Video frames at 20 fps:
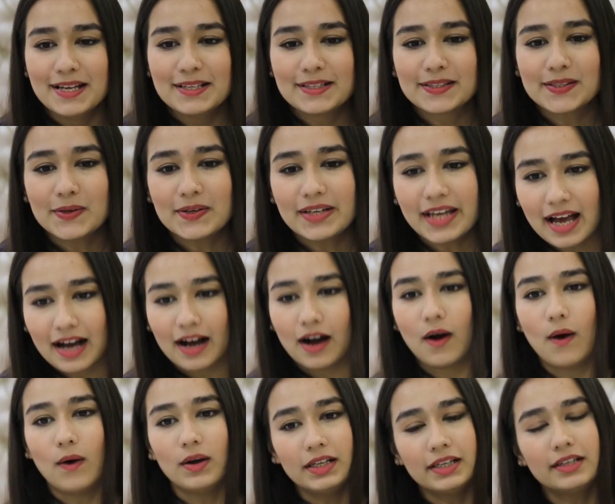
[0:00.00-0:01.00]
So yeah,
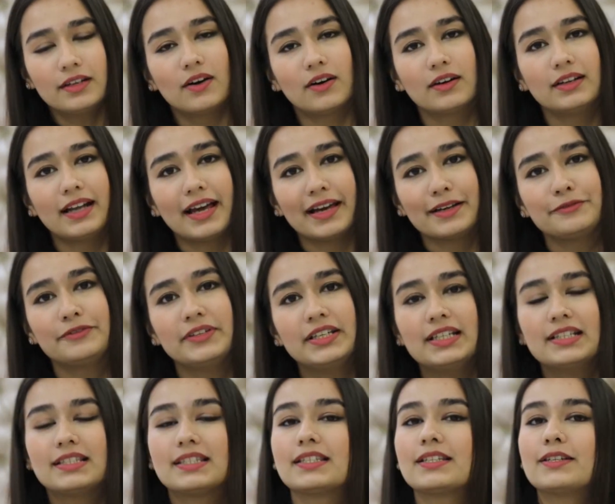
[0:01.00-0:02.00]
all in all, I
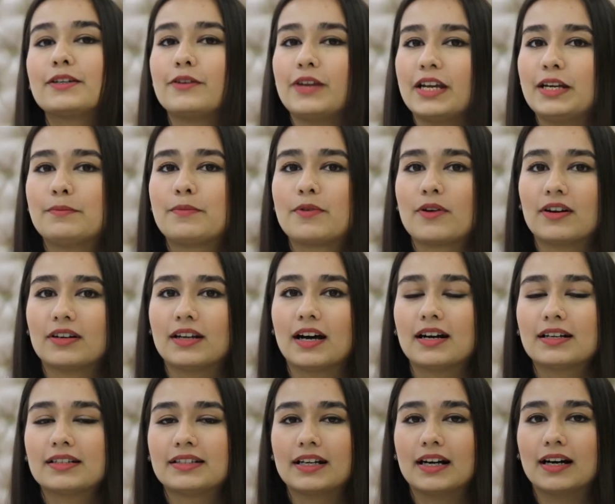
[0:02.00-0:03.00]
feel it's a great
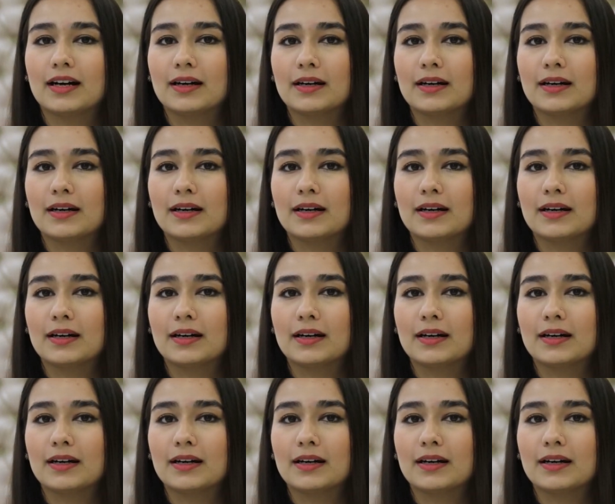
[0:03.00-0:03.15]
product